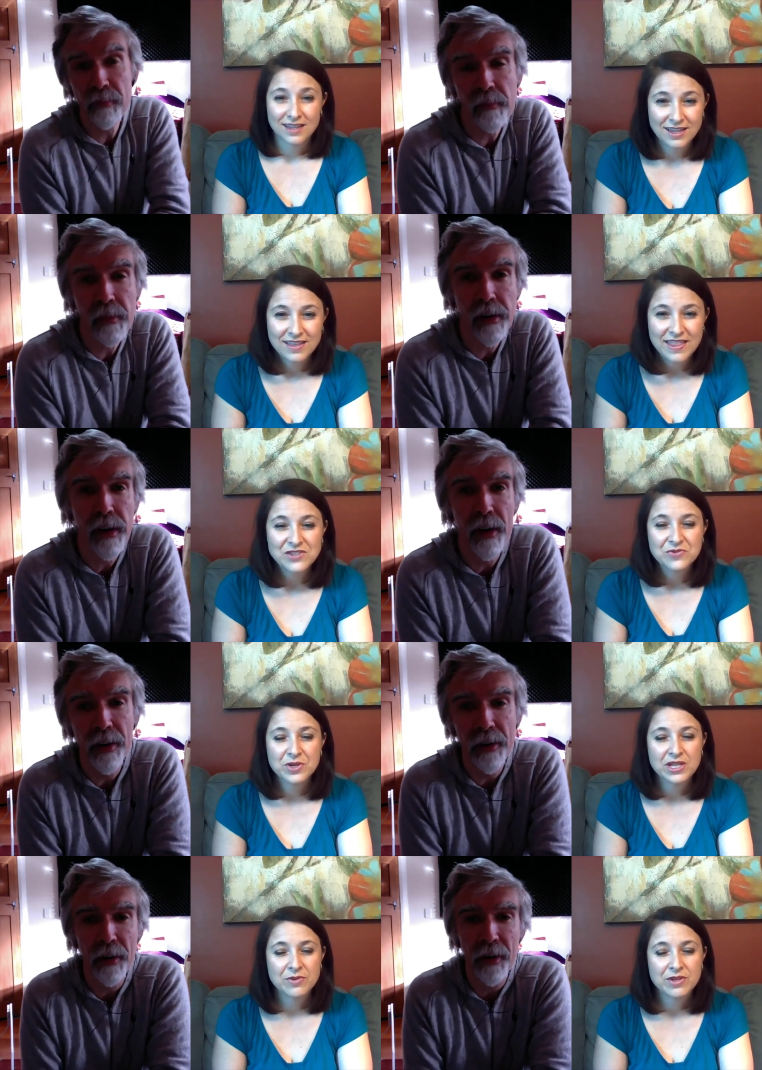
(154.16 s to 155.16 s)
Speaker 1: That's
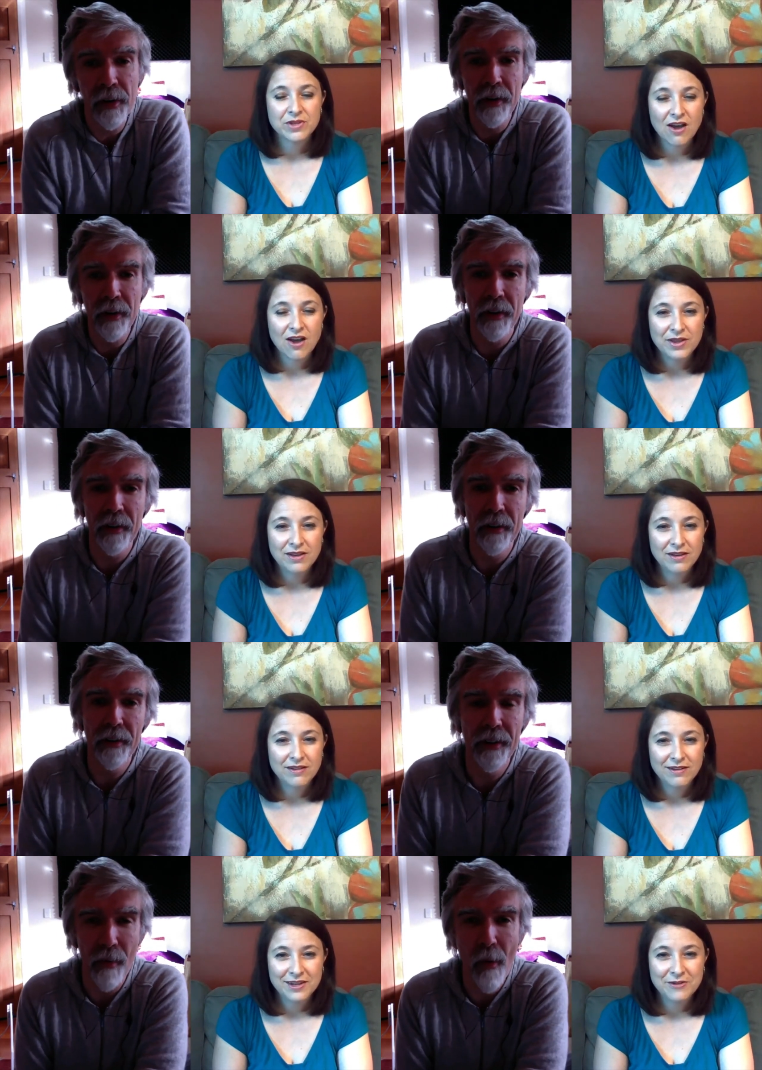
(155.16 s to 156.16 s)
really, really common
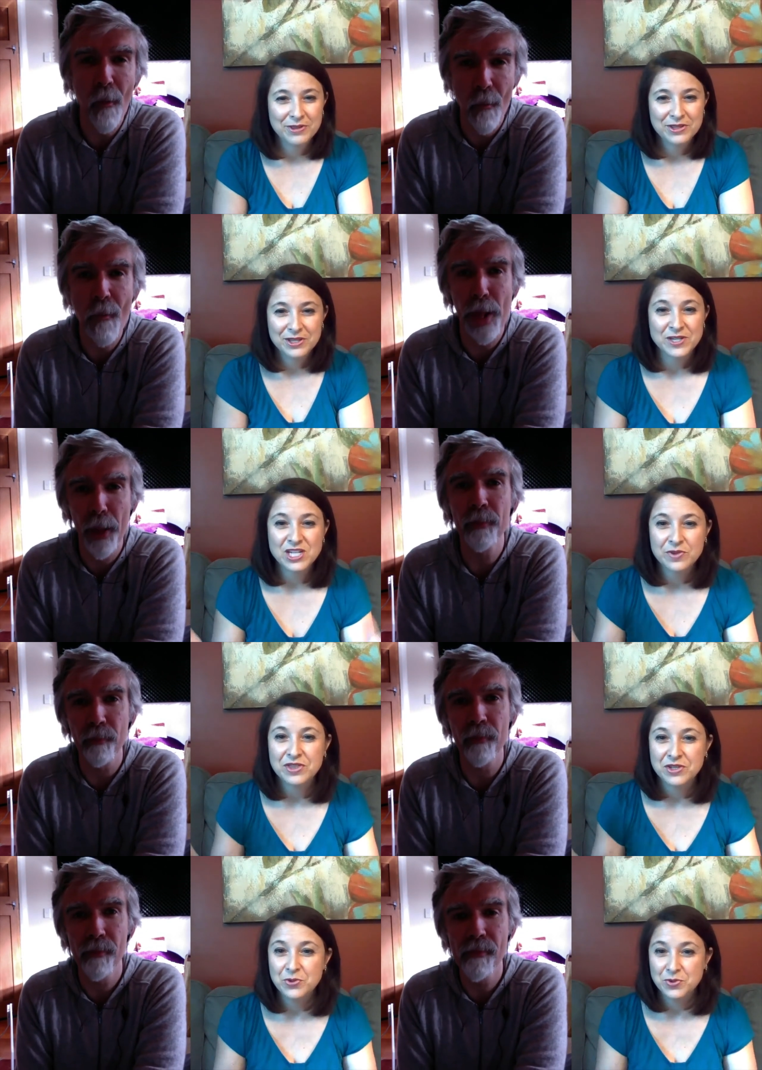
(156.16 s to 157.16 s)
uh, with especially with
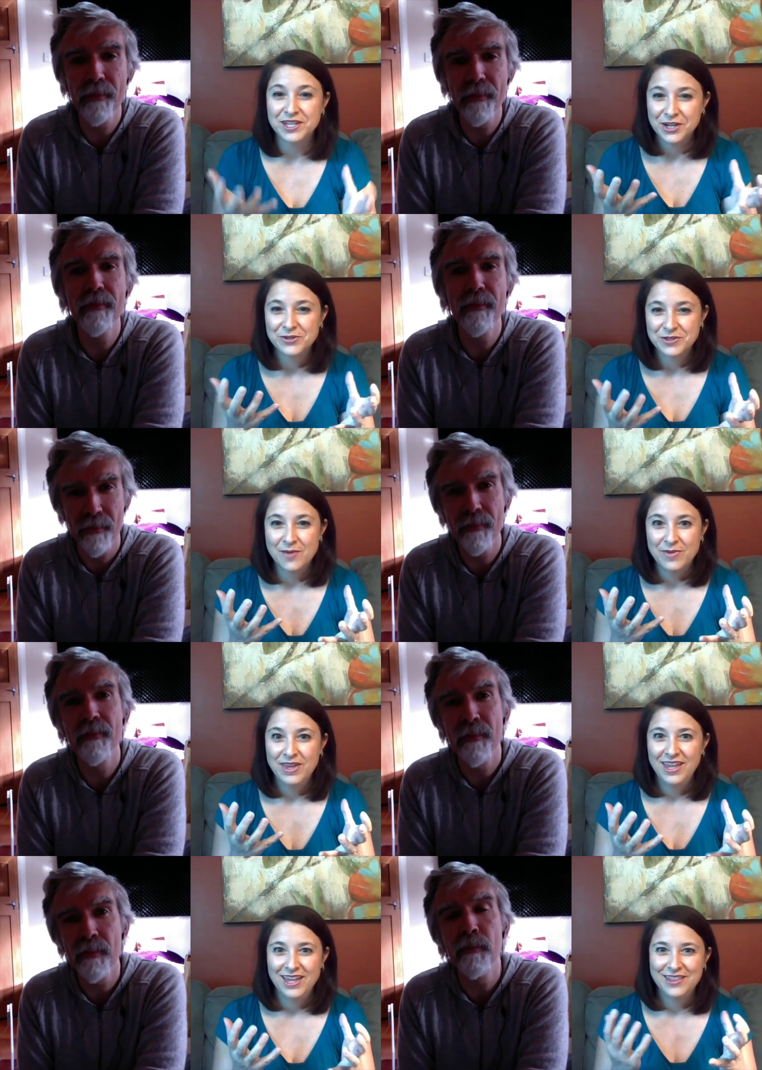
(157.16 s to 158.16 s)
new singers coming
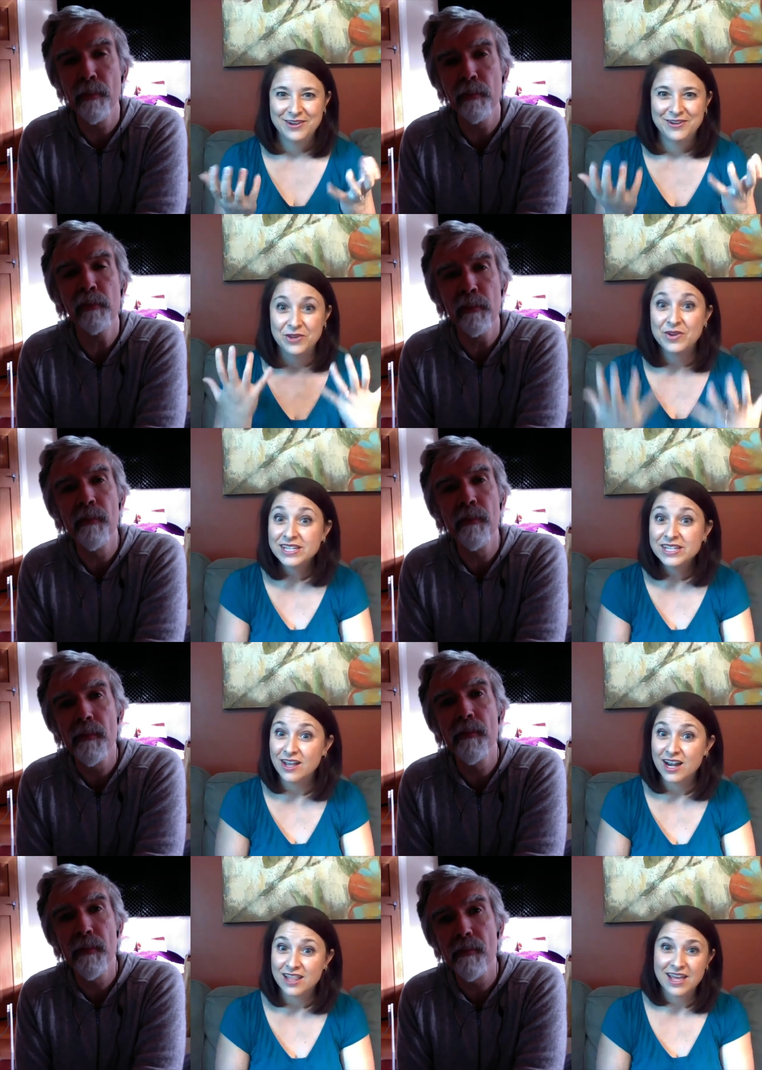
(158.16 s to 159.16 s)
in, there there is a
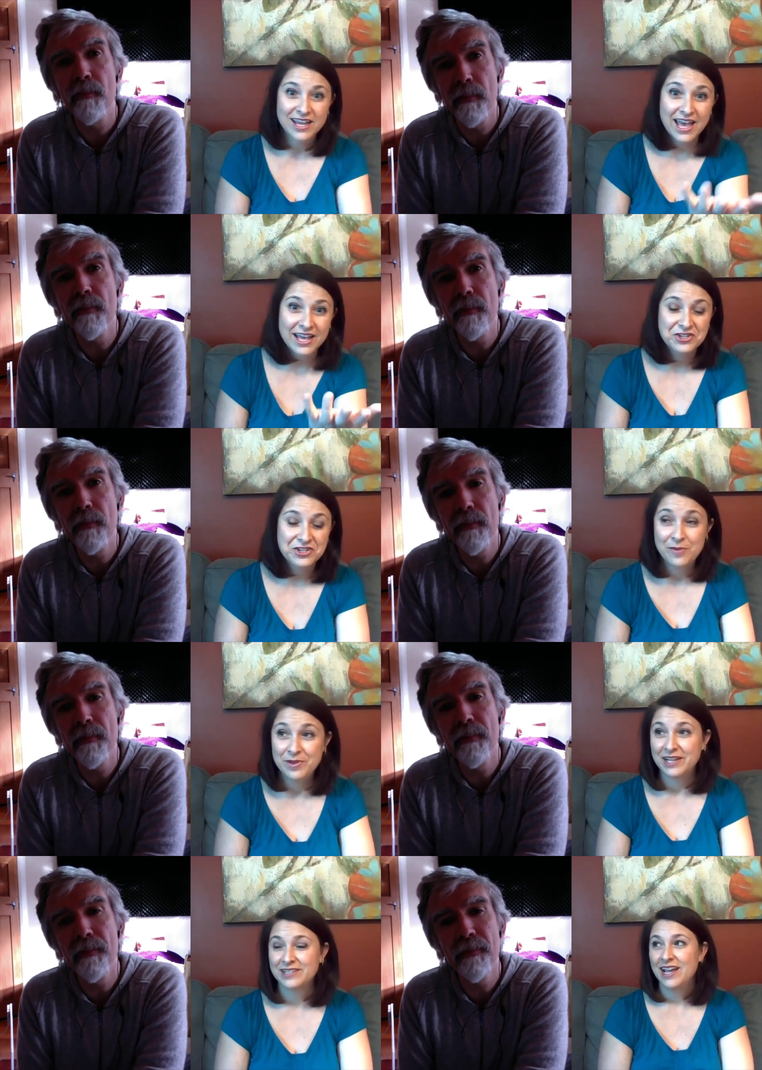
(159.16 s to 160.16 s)
lot of that. Yeah, shame and
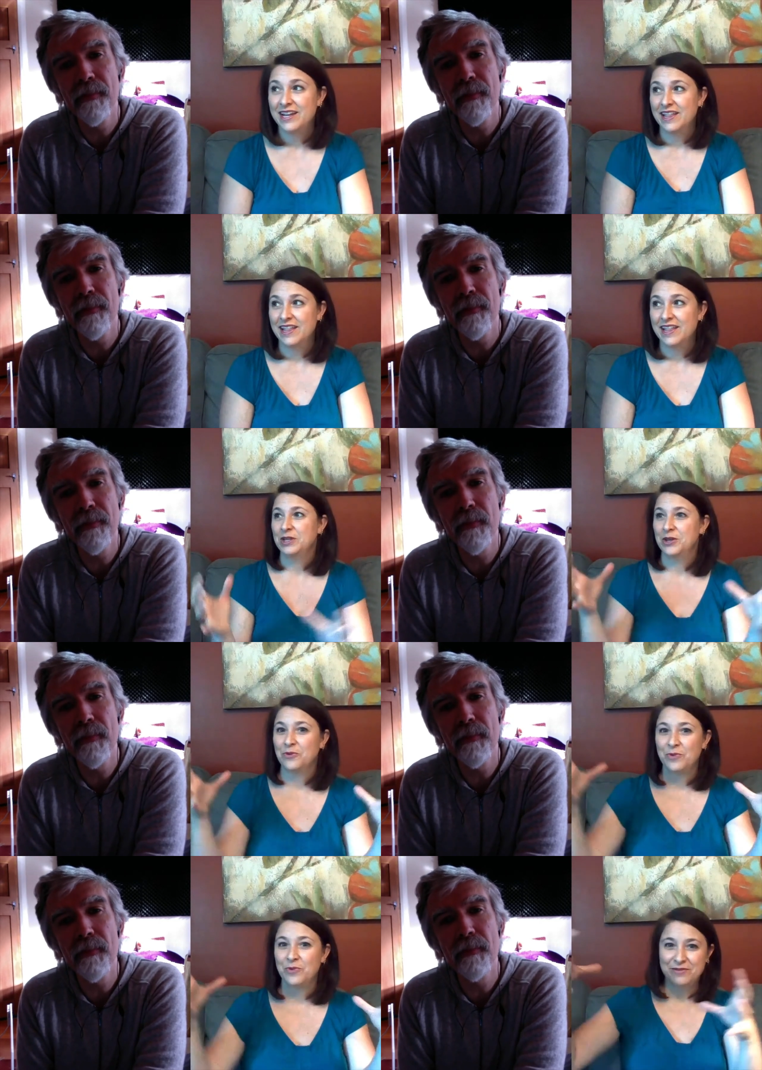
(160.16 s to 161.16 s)
anxiety. That's a really
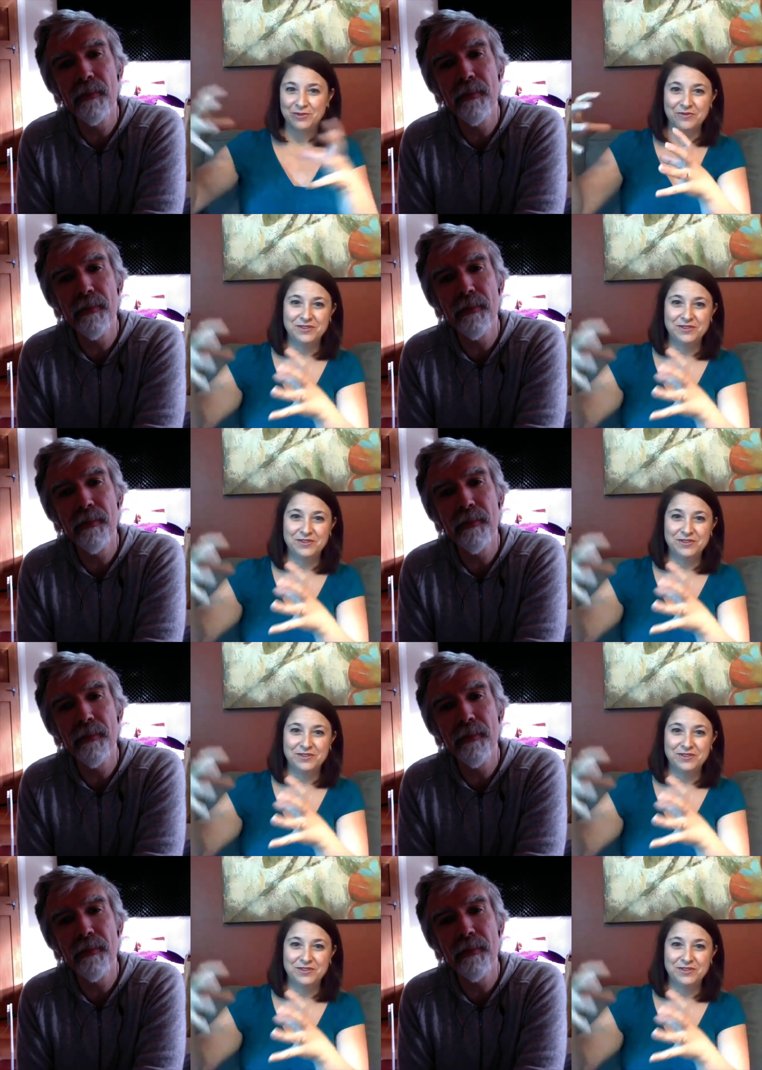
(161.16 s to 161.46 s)
good way of sort of